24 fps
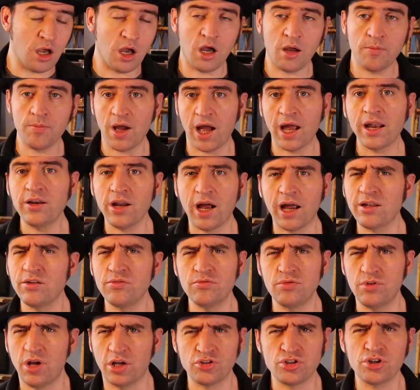
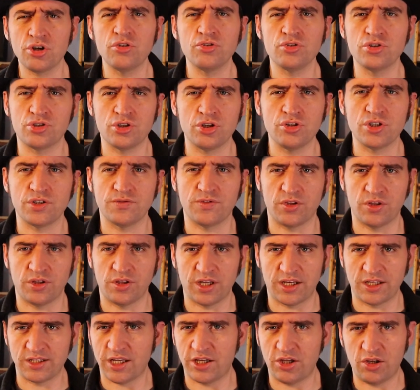And a tons of other
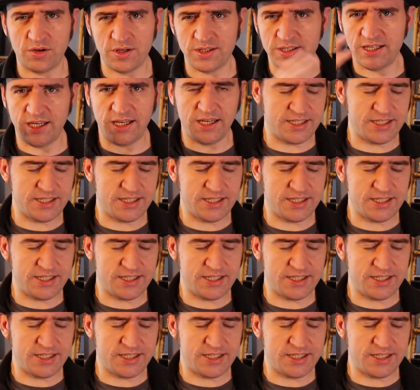things. Like you can